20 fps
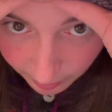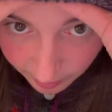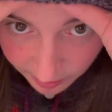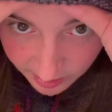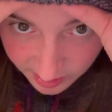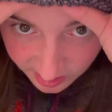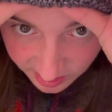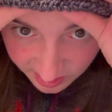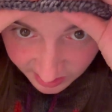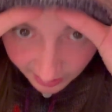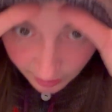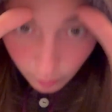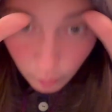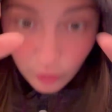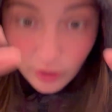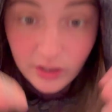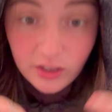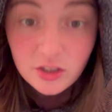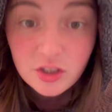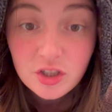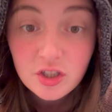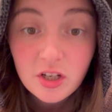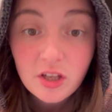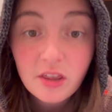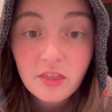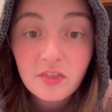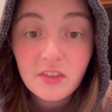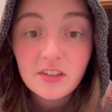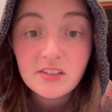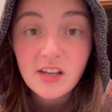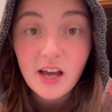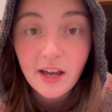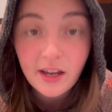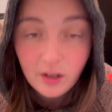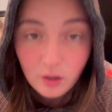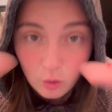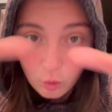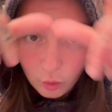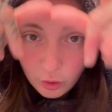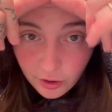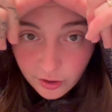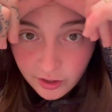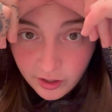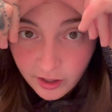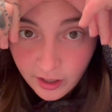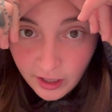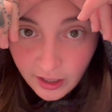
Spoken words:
sandwiched this I-cord